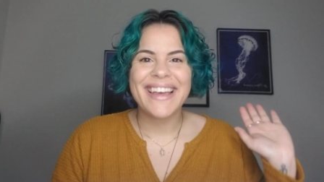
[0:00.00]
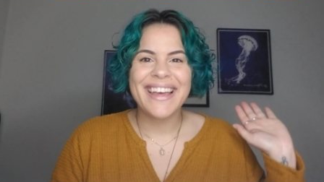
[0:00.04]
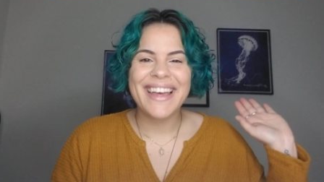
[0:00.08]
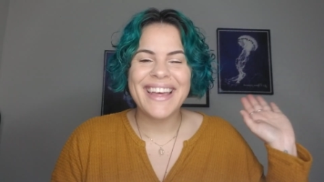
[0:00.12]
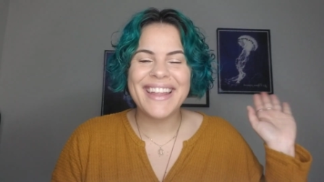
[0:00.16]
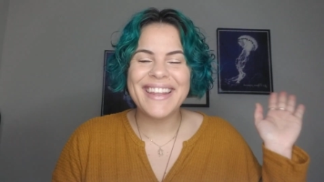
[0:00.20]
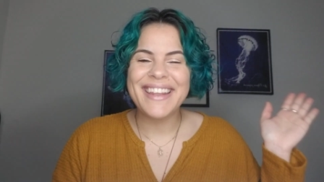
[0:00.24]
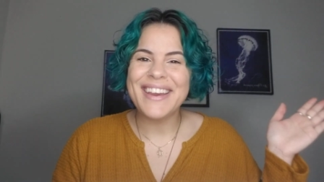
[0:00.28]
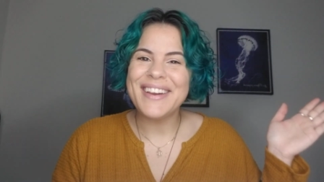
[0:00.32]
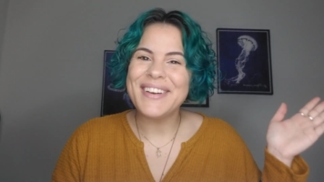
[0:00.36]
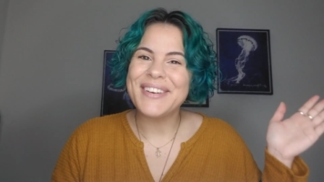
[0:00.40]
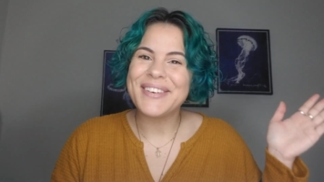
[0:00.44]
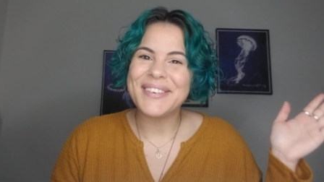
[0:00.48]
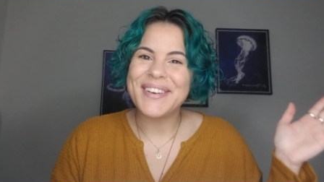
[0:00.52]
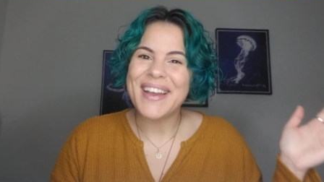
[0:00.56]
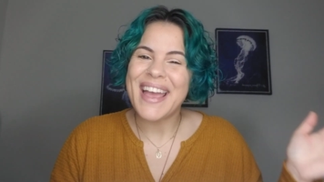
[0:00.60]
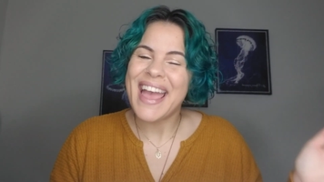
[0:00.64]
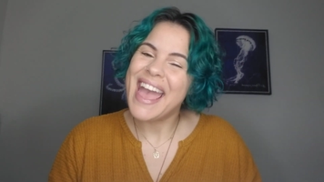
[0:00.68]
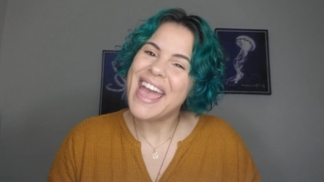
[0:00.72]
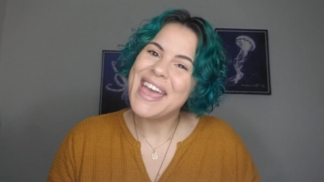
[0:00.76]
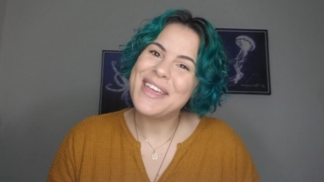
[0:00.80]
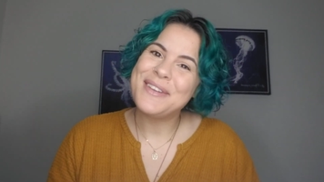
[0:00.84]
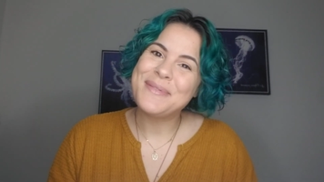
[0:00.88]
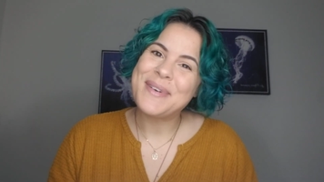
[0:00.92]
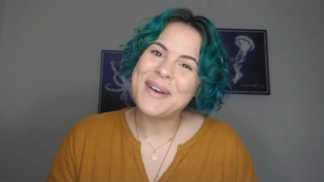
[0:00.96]
Hello
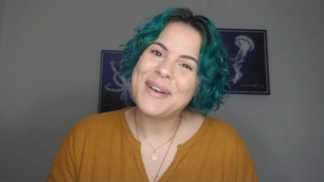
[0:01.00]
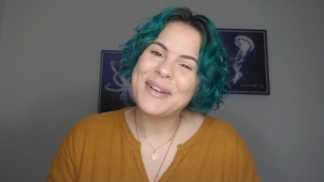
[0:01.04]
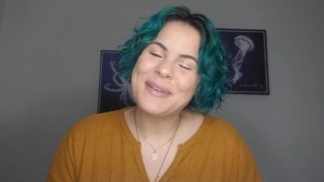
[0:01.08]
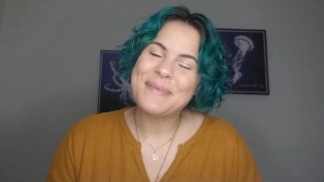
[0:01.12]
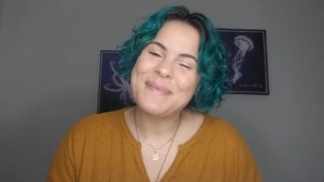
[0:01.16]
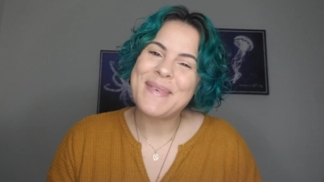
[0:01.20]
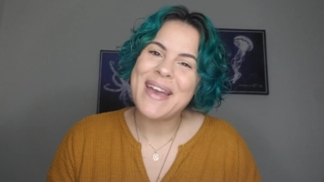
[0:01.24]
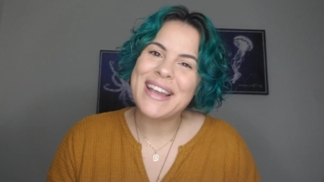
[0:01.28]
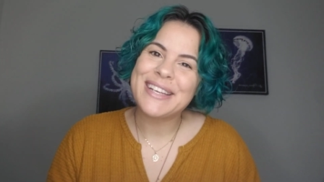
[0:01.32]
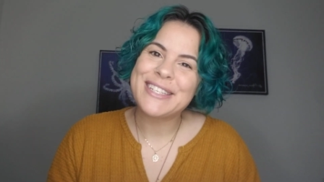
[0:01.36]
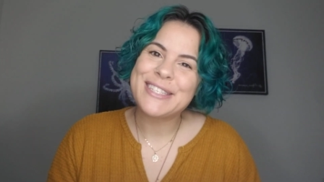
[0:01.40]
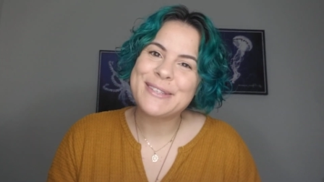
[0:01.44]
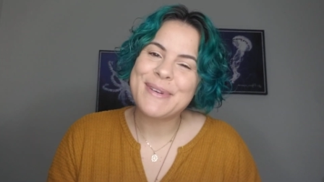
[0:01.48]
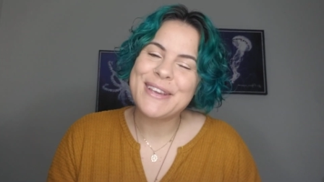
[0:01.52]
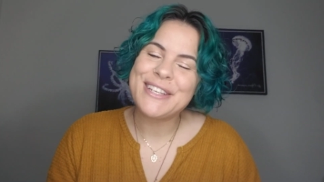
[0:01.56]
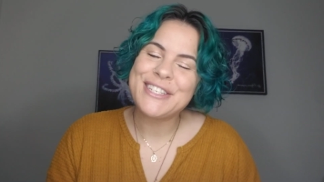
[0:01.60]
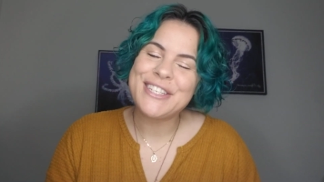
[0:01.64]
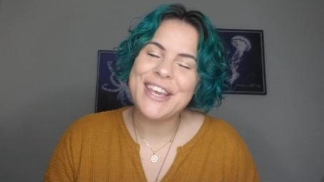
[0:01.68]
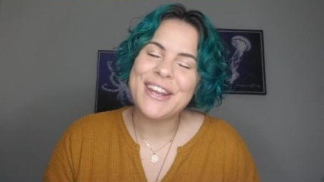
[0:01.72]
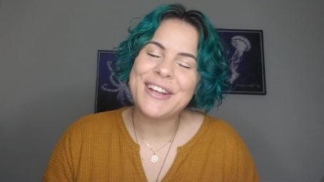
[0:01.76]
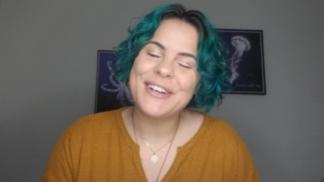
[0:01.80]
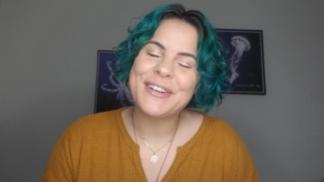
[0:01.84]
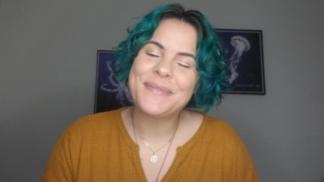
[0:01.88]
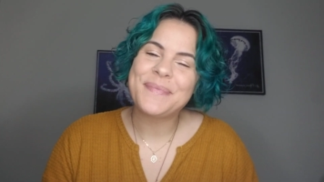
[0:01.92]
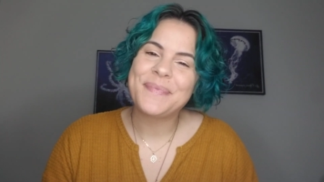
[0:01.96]
and welcome back to my
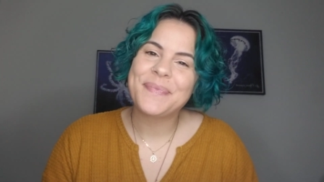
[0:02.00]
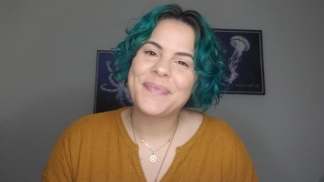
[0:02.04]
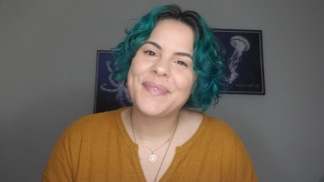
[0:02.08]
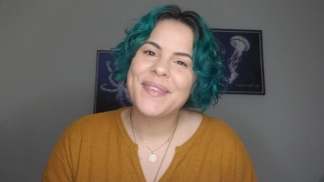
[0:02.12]
channel.